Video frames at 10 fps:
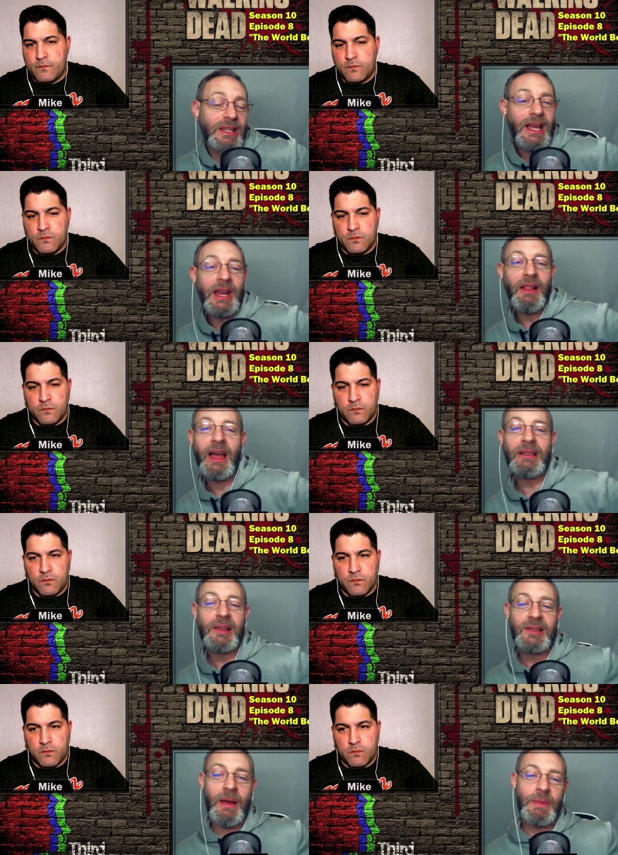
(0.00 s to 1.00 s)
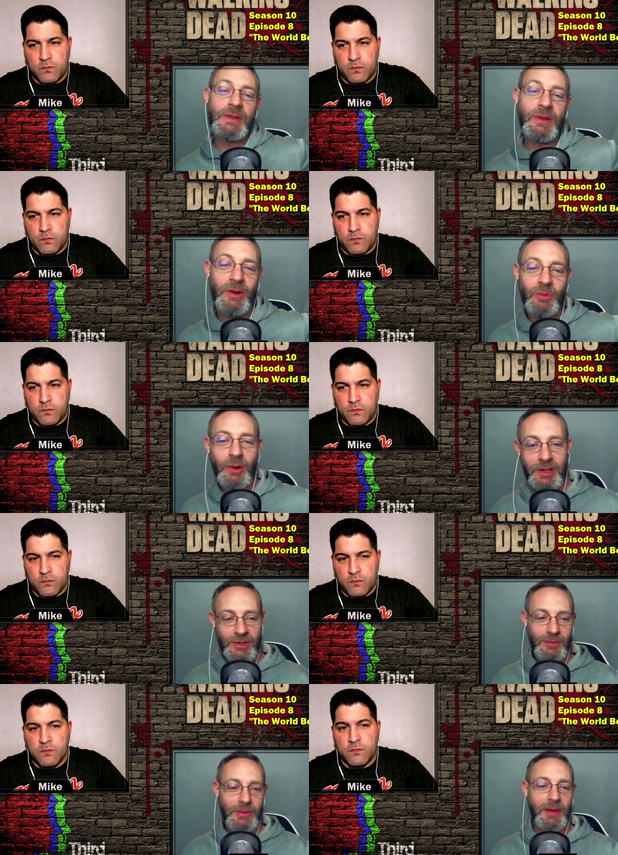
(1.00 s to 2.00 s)
Speaker 1: kind of like this episode. What
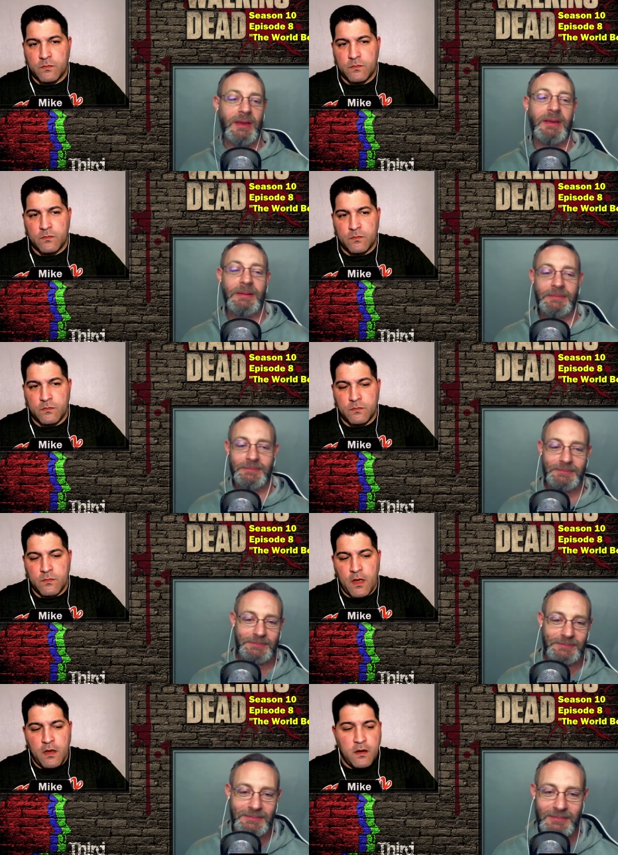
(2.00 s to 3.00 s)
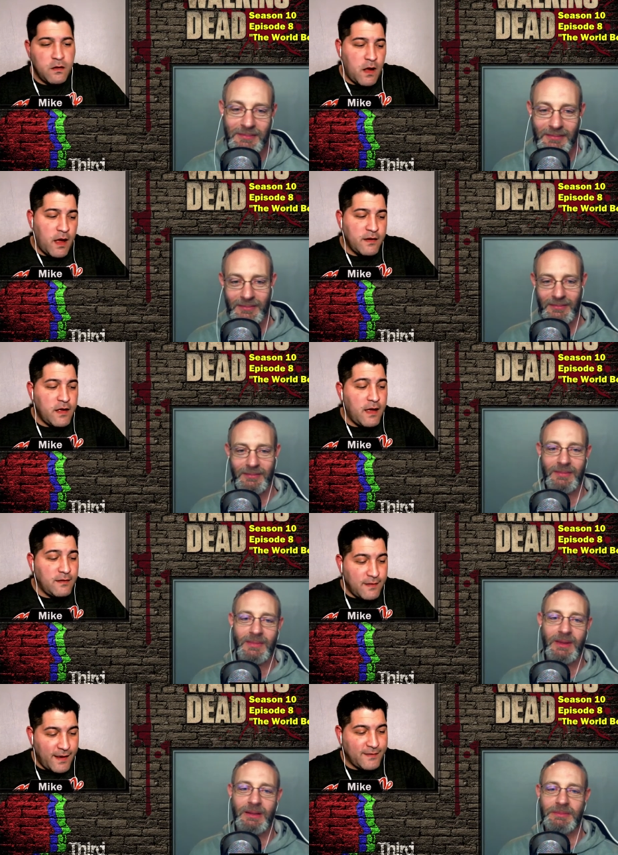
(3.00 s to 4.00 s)
did you think?
Speaker 2: I, I
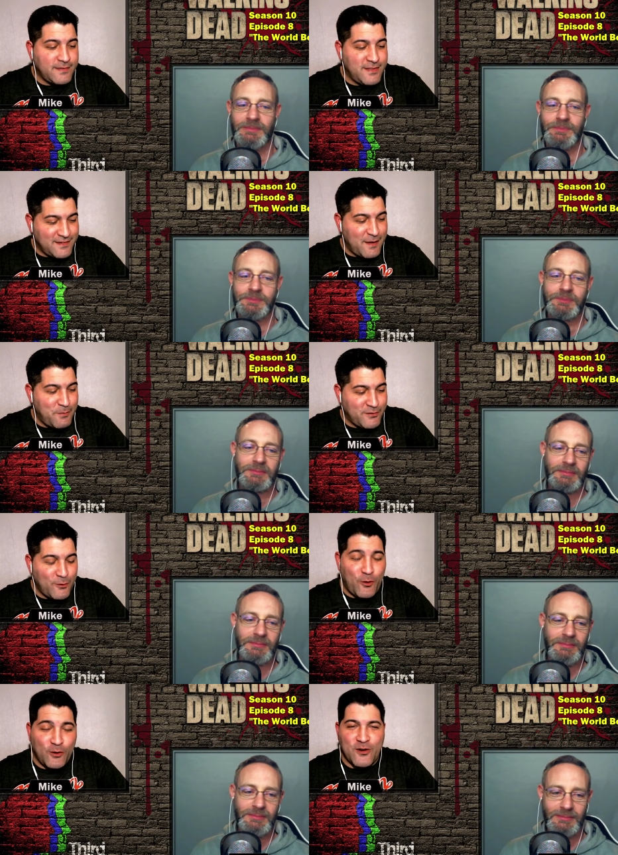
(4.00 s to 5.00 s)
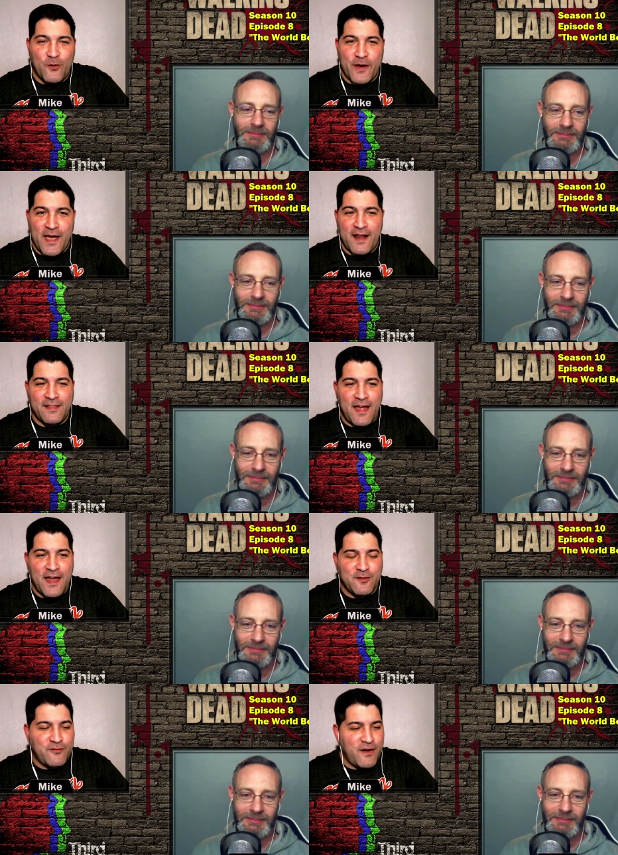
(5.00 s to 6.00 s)
like this episode also. We got a
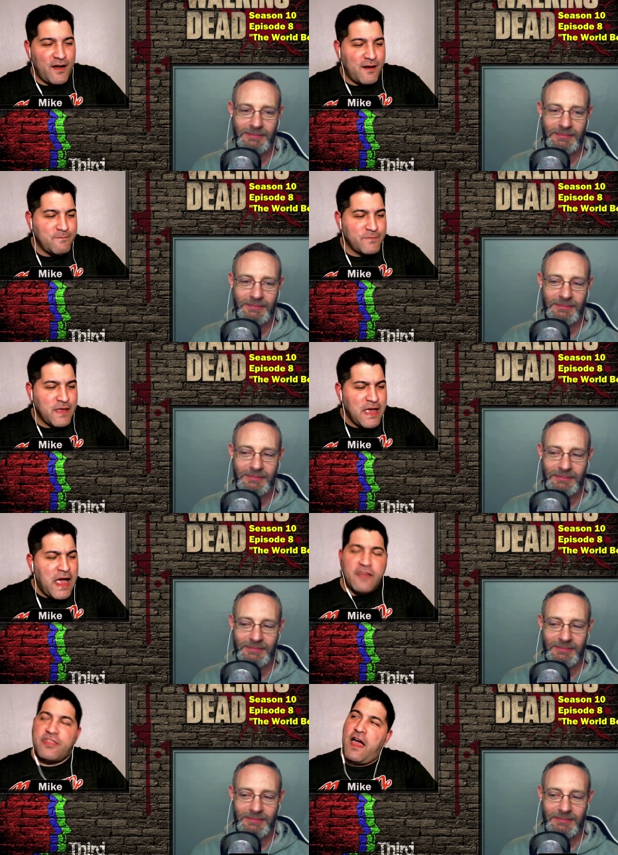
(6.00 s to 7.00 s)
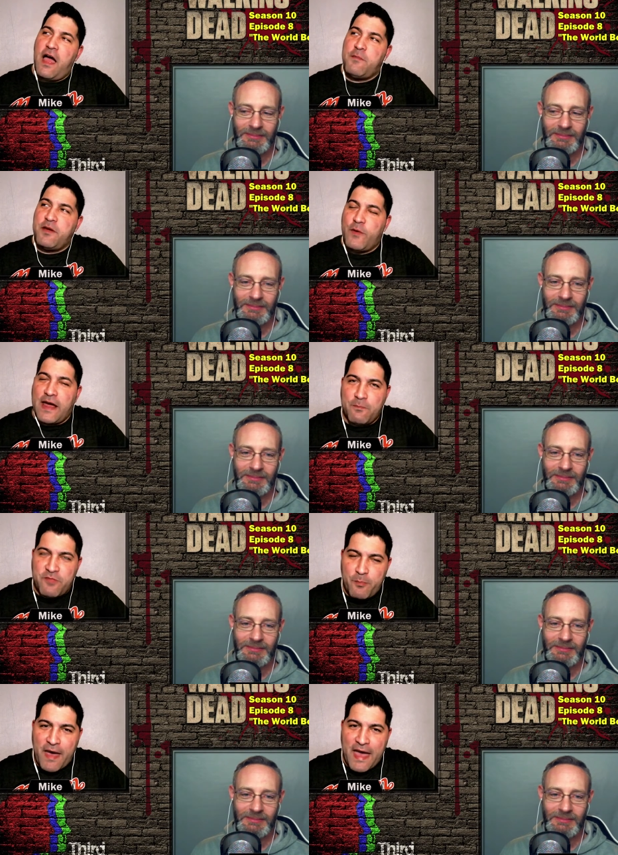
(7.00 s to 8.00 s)
lot of, um, I, I mean, we got a,
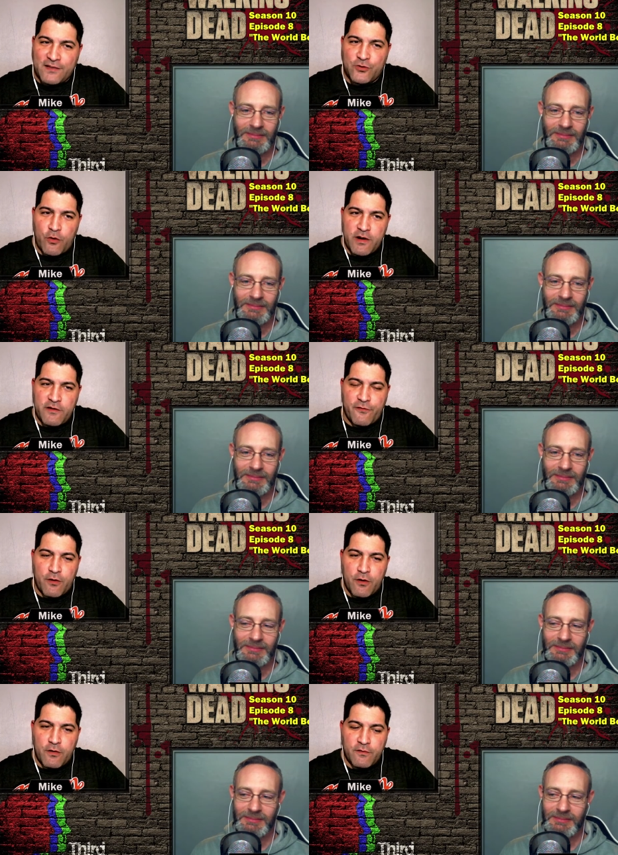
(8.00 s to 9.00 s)
the backstory for